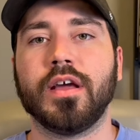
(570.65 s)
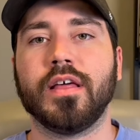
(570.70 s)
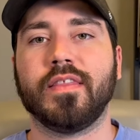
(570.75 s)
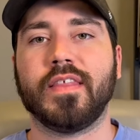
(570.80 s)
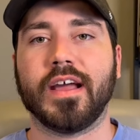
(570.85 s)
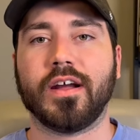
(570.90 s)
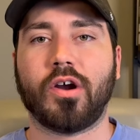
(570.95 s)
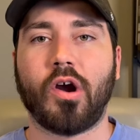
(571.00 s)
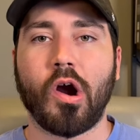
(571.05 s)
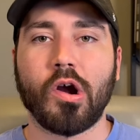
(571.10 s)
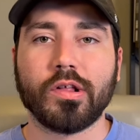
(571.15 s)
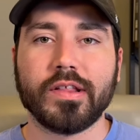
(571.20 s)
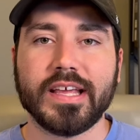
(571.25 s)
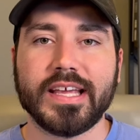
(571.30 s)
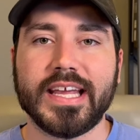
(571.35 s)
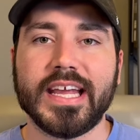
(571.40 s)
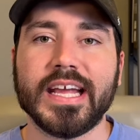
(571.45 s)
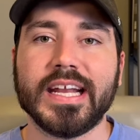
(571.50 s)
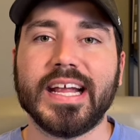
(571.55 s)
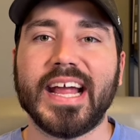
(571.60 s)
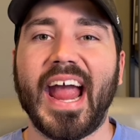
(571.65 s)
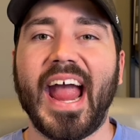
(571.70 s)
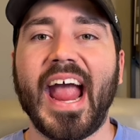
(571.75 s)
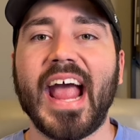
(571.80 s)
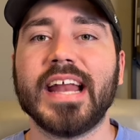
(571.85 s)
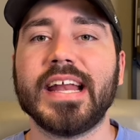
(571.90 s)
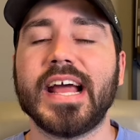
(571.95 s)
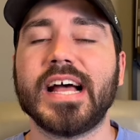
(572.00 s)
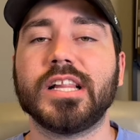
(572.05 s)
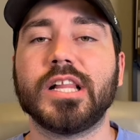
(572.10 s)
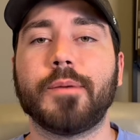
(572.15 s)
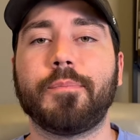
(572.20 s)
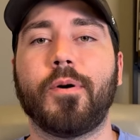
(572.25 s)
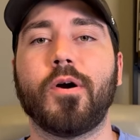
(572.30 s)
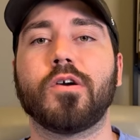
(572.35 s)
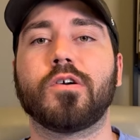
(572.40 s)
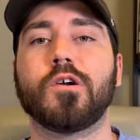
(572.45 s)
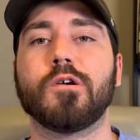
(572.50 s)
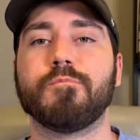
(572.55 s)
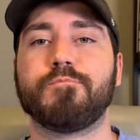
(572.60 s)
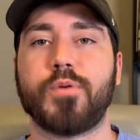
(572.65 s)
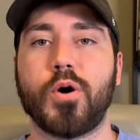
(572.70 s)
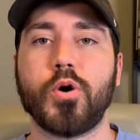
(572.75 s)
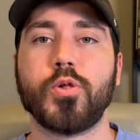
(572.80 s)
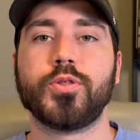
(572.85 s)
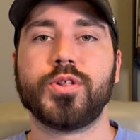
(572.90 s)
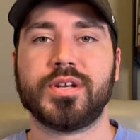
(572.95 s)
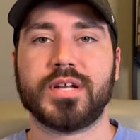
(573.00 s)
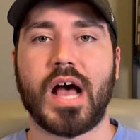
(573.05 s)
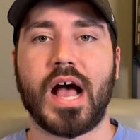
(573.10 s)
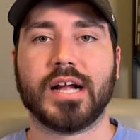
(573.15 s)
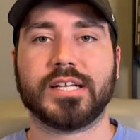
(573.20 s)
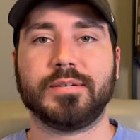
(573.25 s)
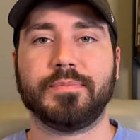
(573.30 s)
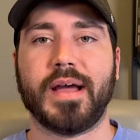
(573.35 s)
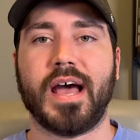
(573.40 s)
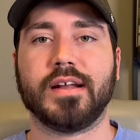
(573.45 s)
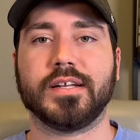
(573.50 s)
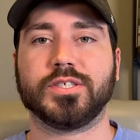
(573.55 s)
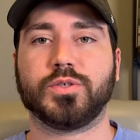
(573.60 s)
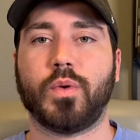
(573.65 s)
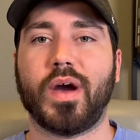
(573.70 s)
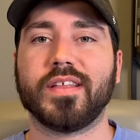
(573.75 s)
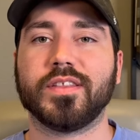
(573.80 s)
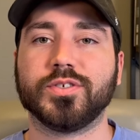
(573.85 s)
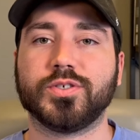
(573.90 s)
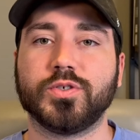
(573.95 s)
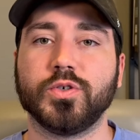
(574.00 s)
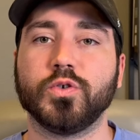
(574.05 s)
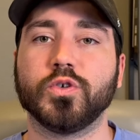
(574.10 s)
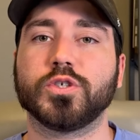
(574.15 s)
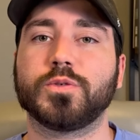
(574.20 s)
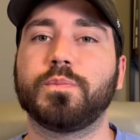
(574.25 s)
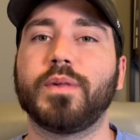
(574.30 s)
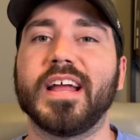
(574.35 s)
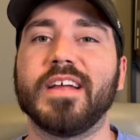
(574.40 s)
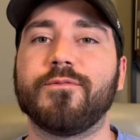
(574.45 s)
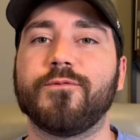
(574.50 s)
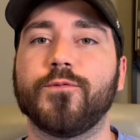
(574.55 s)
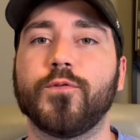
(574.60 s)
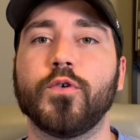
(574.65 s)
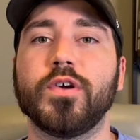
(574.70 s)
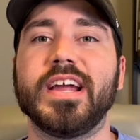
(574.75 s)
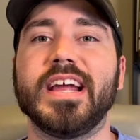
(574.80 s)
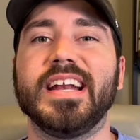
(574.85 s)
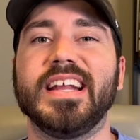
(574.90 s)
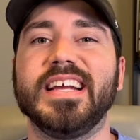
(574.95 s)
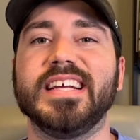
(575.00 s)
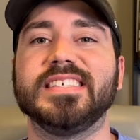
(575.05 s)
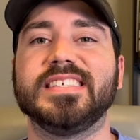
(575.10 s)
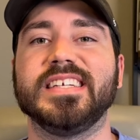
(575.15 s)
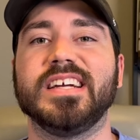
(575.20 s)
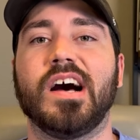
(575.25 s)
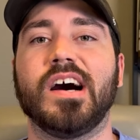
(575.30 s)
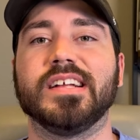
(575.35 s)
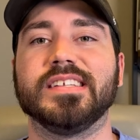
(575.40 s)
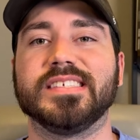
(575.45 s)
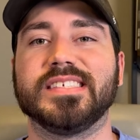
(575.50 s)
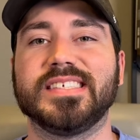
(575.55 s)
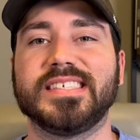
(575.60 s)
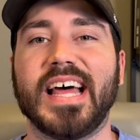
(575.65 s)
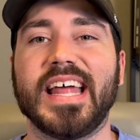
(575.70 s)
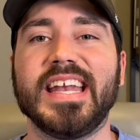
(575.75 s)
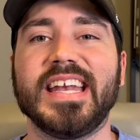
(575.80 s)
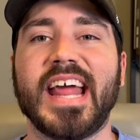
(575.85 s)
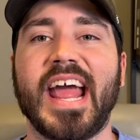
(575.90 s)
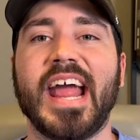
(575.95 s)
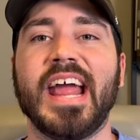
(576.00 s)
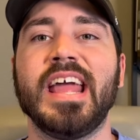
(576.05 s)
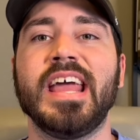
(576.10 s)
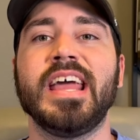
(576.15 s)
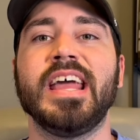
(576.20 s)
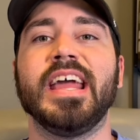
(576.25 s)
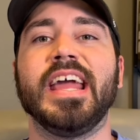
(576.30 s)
that Carly Keeney and Ella Parker both talked about as why the Sooners played free and easy on Sunday.